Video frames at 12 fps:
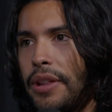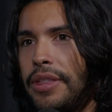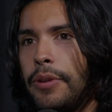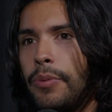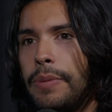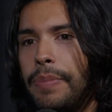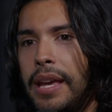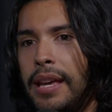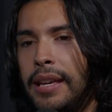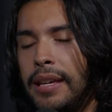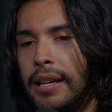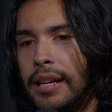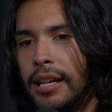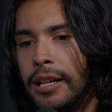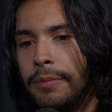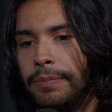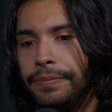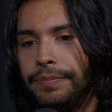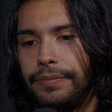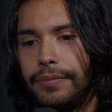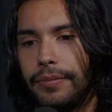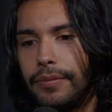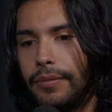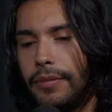I think we pay
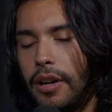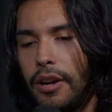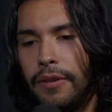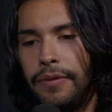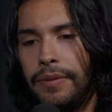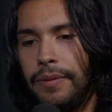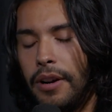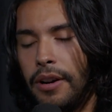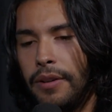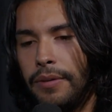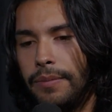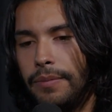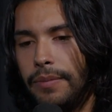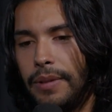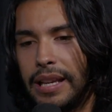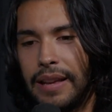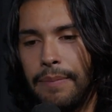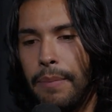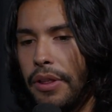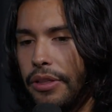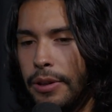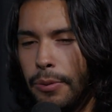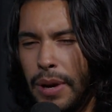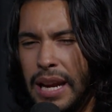our like
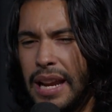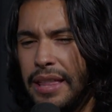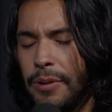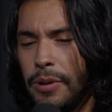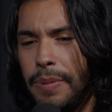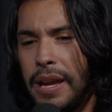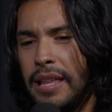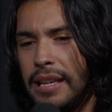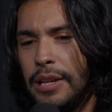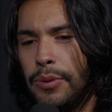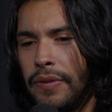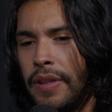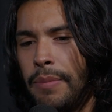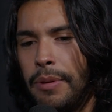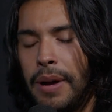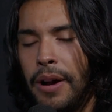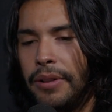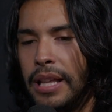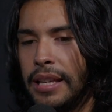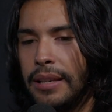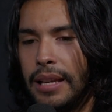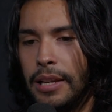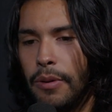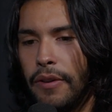monthly rate. I think we pay each of them about like
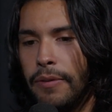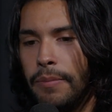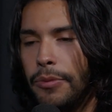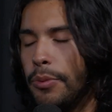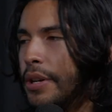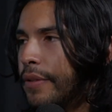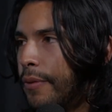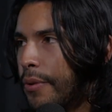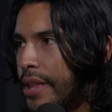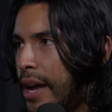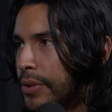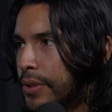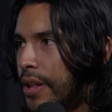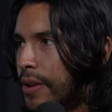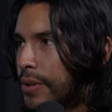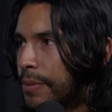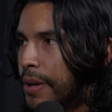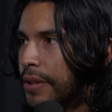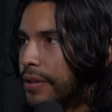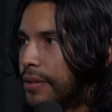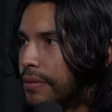anywhere from $3,000 to $4,000 a month.